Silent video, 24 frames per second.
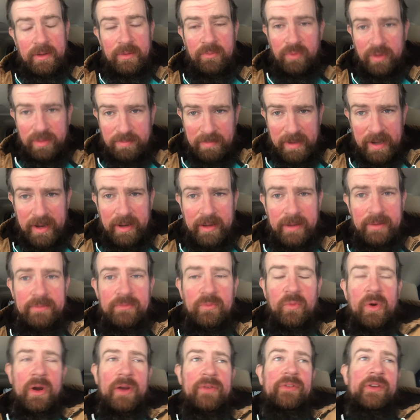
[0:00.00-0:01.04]
with my
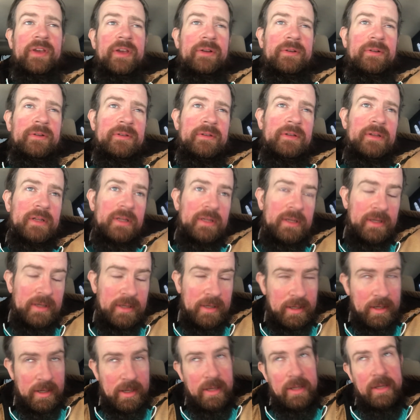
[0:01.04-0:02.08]
work vehicle
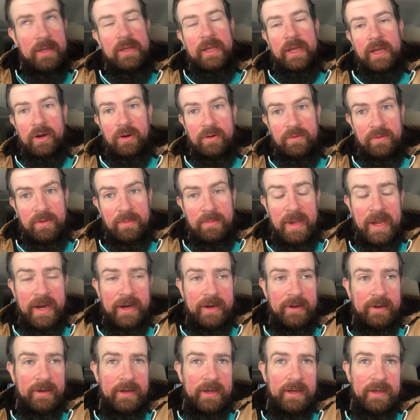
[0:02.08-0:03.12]
take it over to my
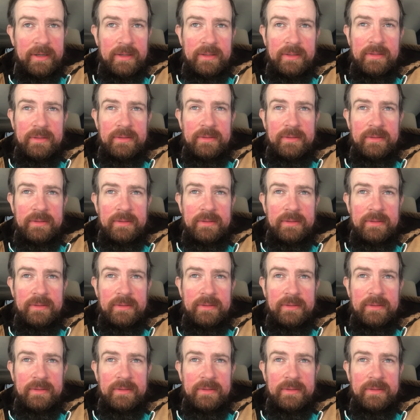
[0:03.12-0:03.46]
car